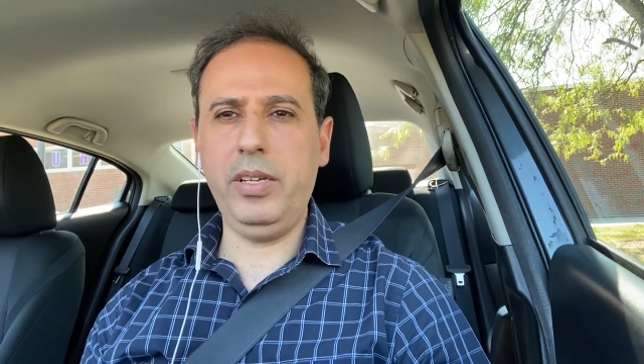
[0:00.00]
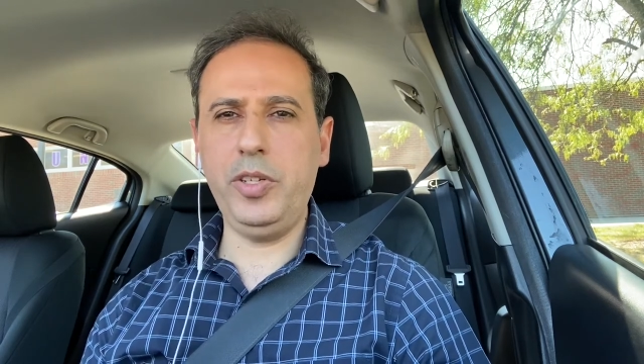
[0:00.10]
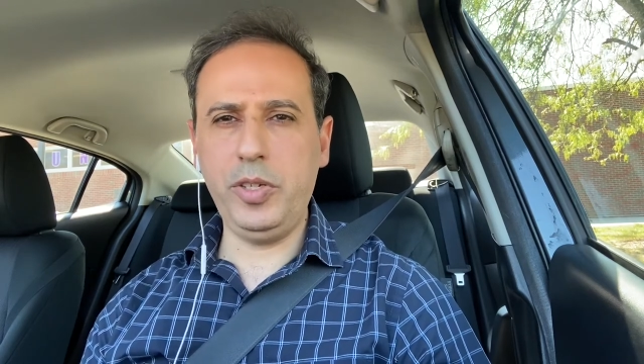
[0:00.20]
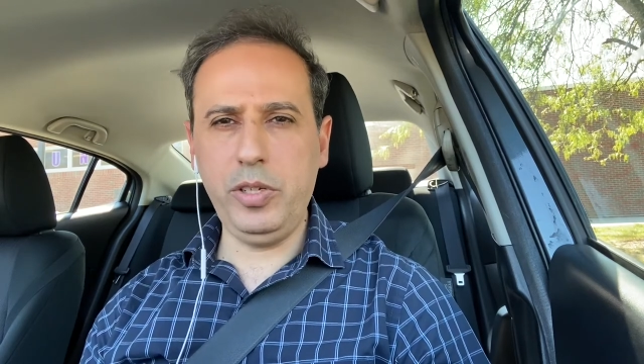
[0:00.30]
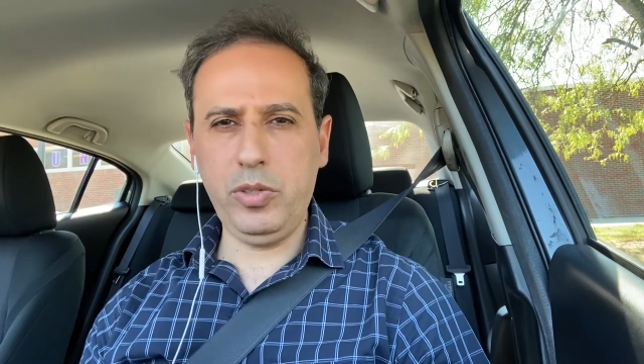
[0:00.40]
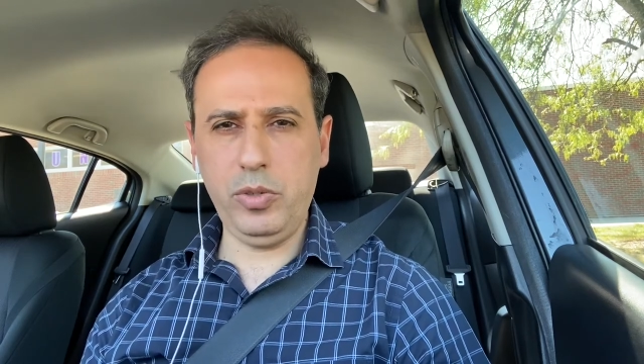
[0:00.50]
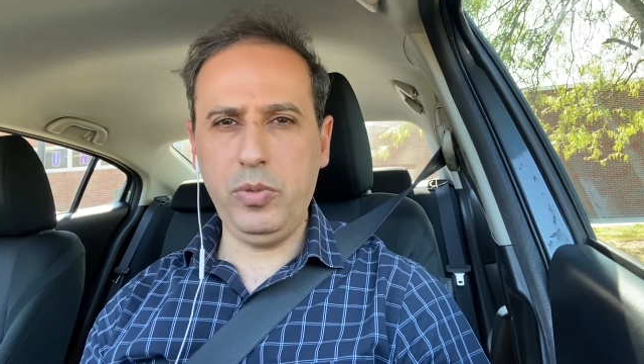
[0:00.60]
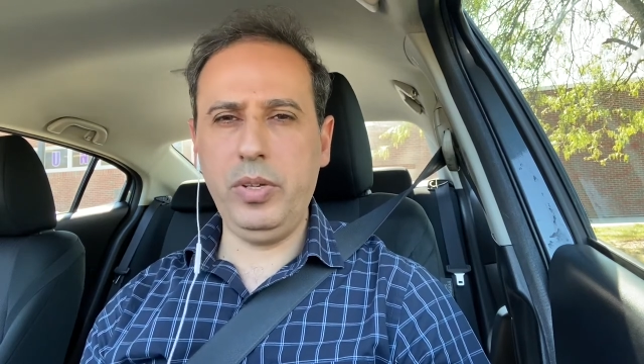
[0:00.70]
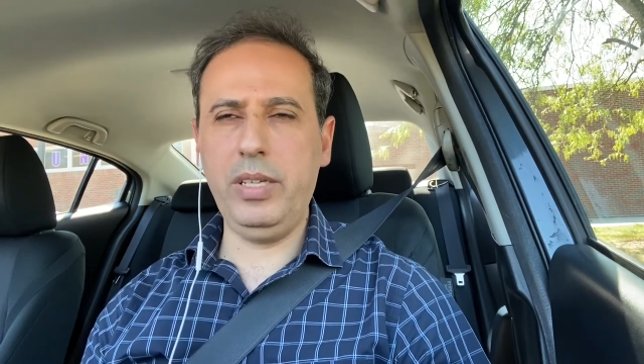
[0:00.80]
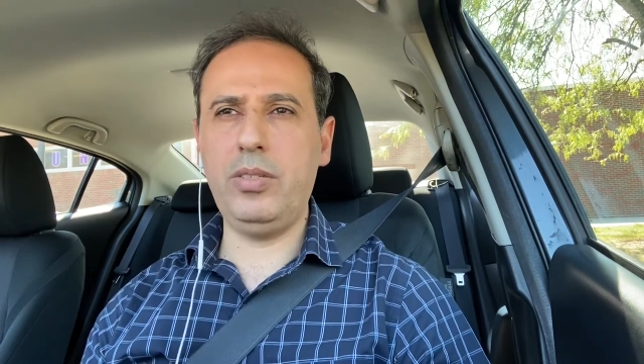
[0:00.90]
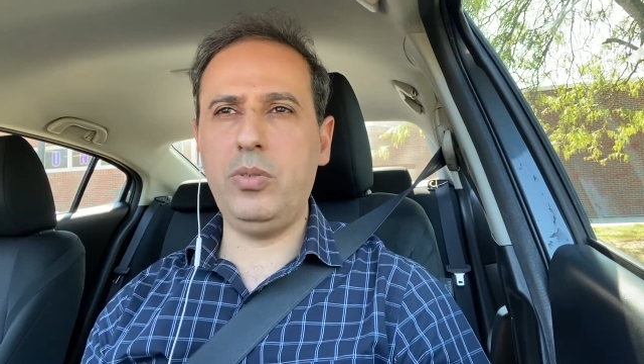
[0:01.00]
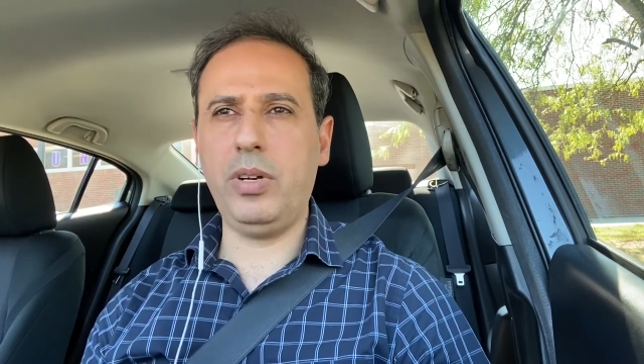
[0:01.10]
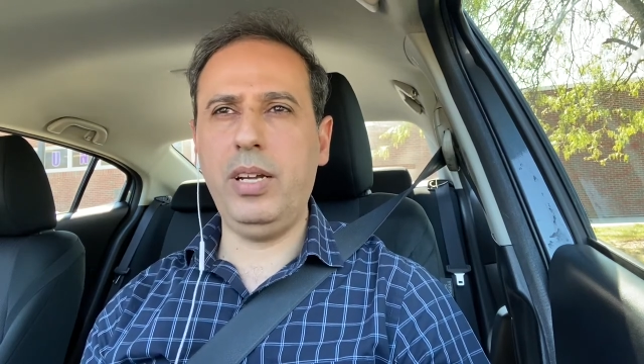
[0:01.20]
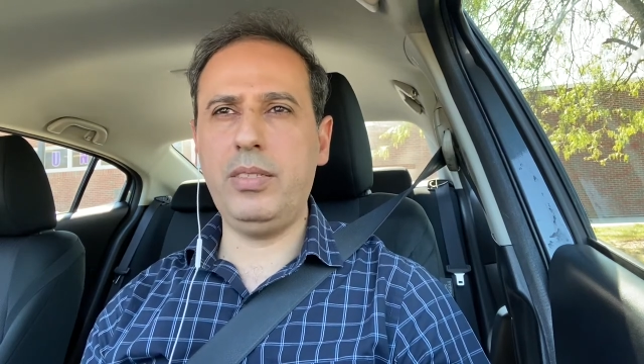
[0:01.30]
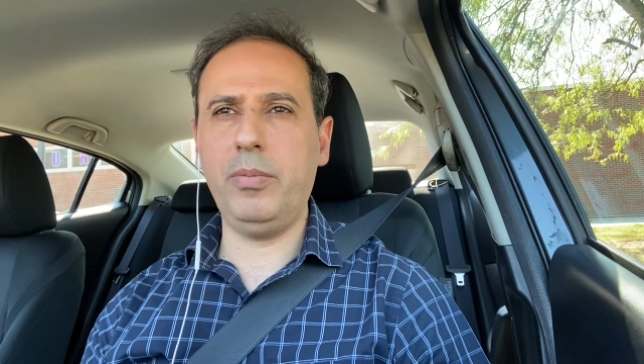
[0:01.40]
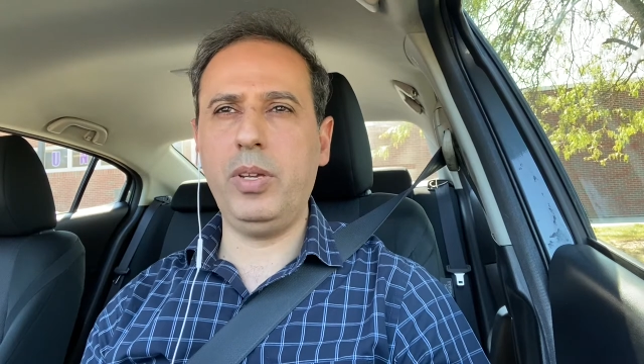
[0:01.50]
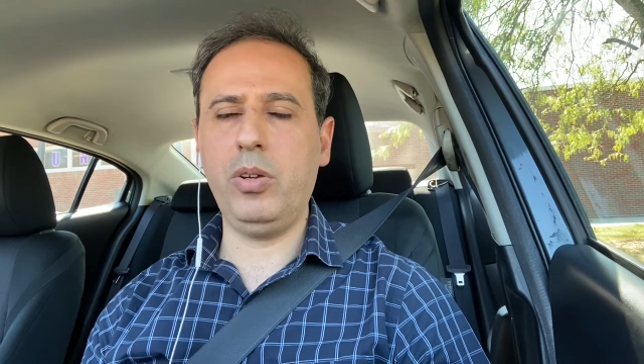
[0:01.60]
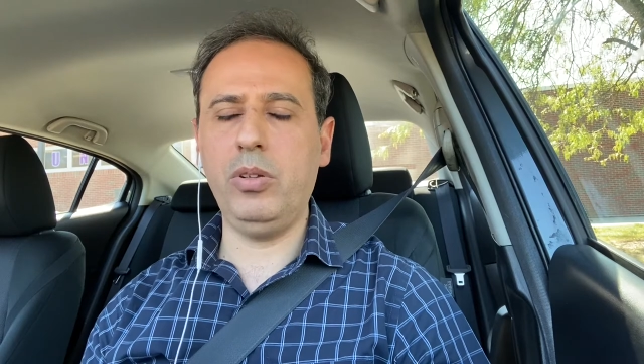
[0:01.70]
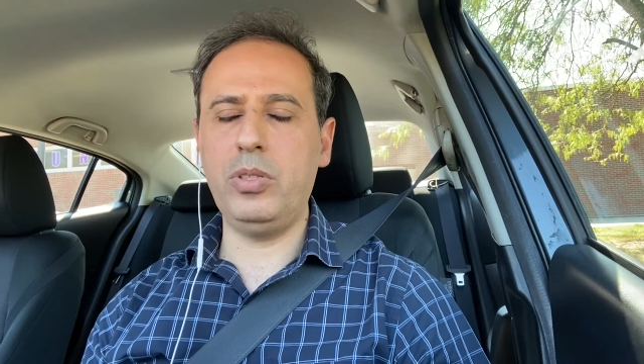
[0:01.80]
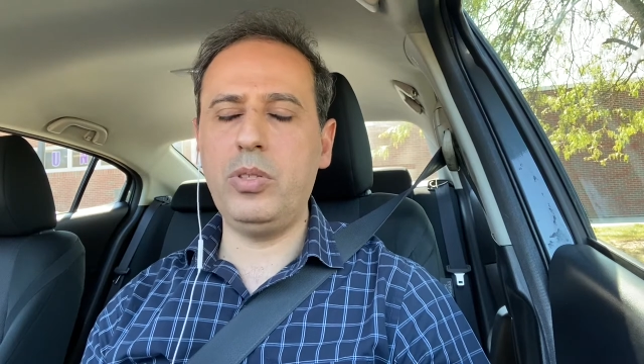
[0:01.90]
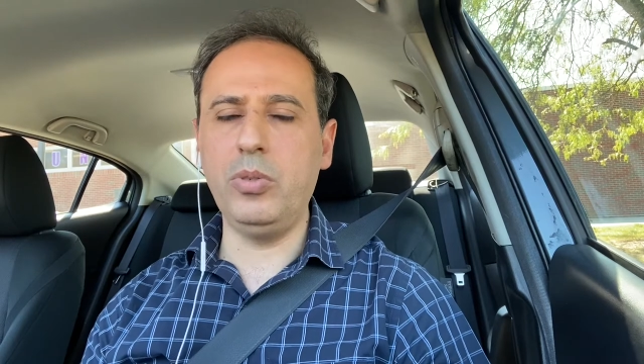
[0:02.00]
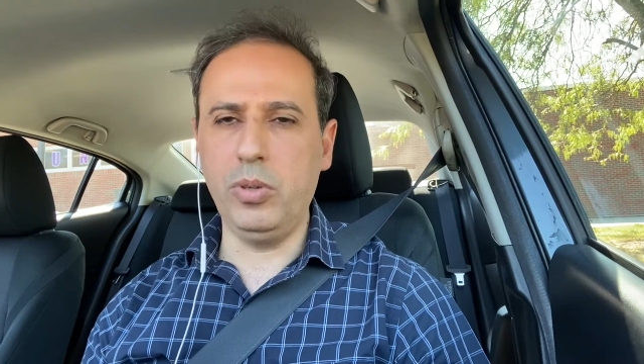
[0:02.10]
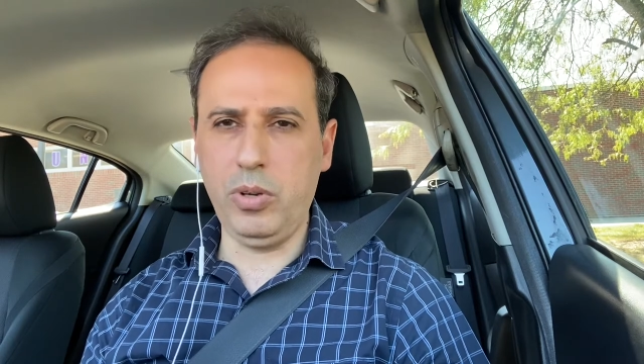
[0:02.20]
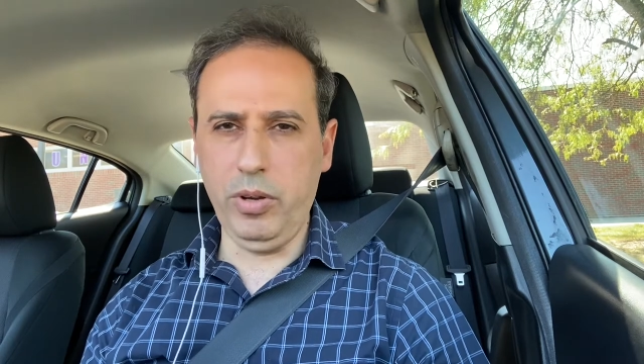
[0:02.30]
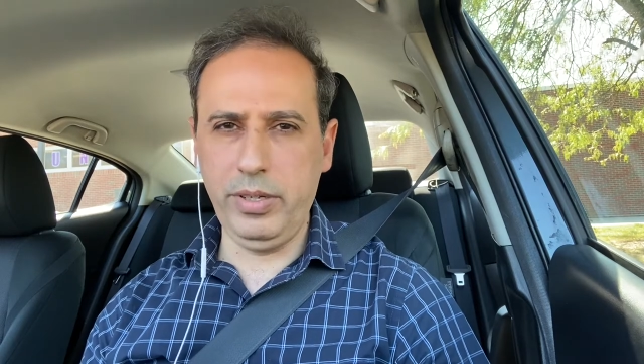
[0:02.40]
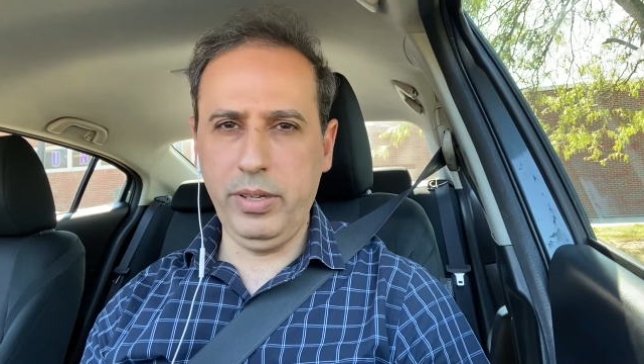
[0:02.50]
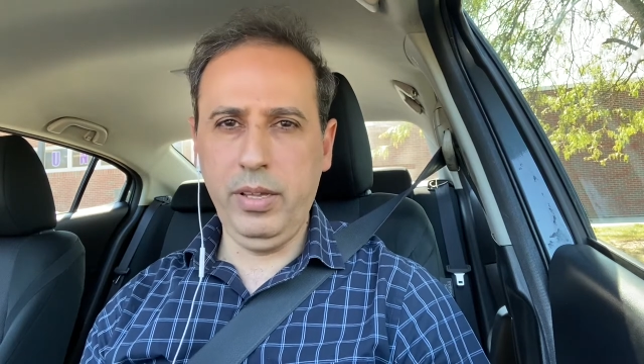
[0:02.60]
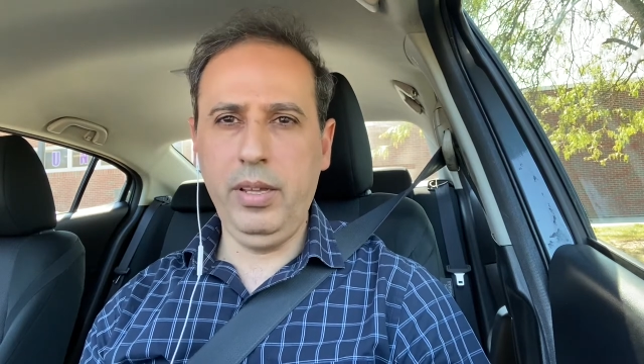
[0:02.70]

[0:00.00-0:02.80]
engineers to do is to write something called pseudocode.